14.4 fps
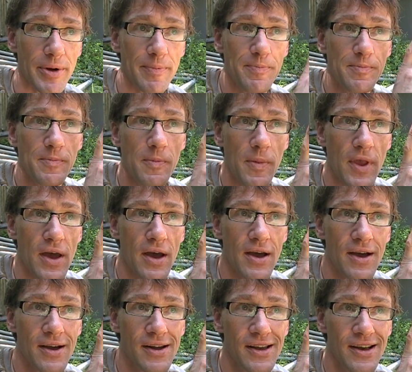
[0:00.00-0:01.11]

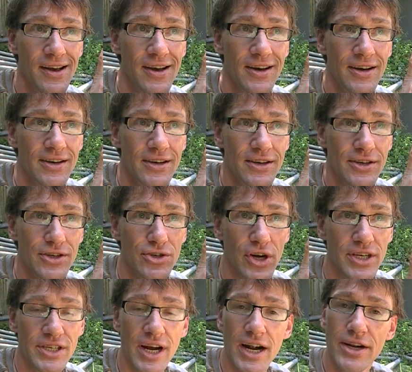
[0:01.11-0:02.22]
So I
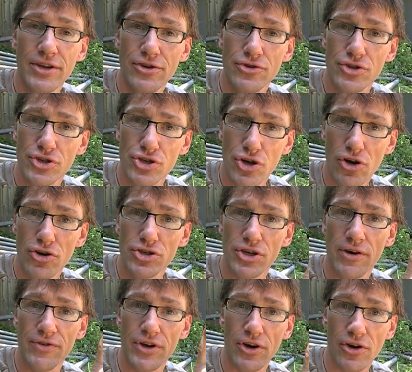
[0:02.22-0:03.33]
decided to use the charge
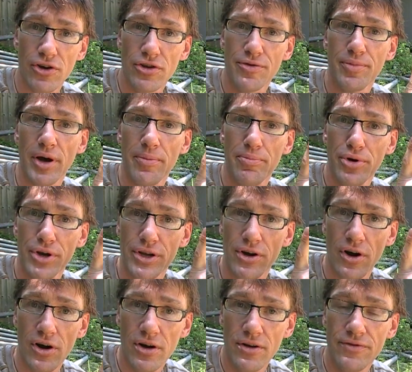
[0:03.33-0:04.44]
of the earth by putting
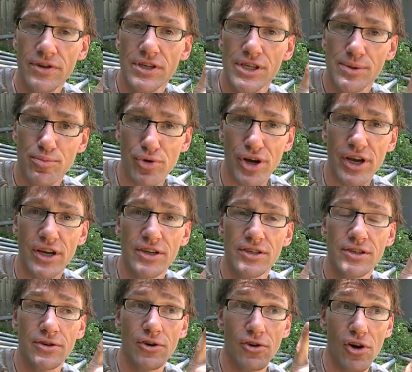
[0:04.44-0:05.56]
all these
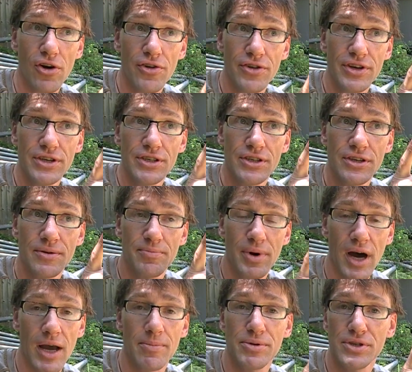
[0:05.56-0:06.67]
springs, or all these
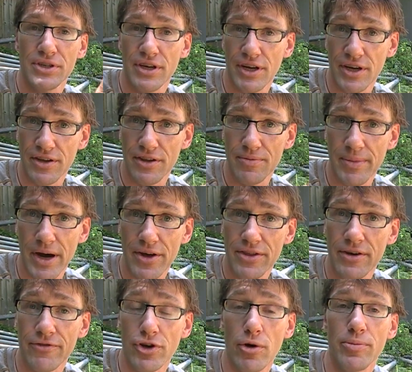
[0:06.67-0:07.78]
pipes, in the mouth
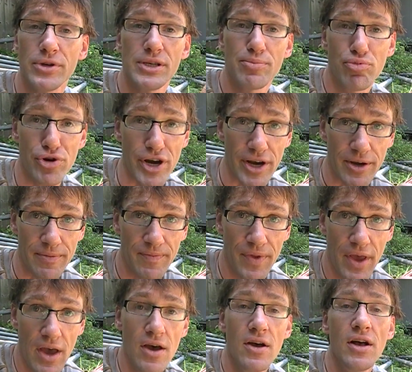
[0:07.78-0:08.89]
of an open spring.
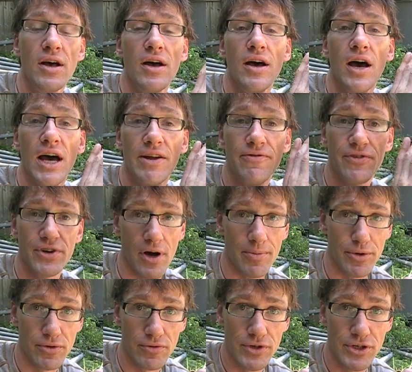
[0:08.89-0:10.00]
Had
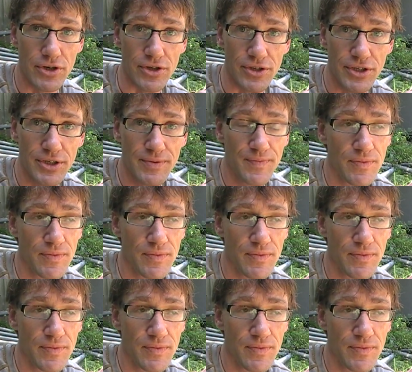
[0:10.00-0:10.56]
phenomenal results.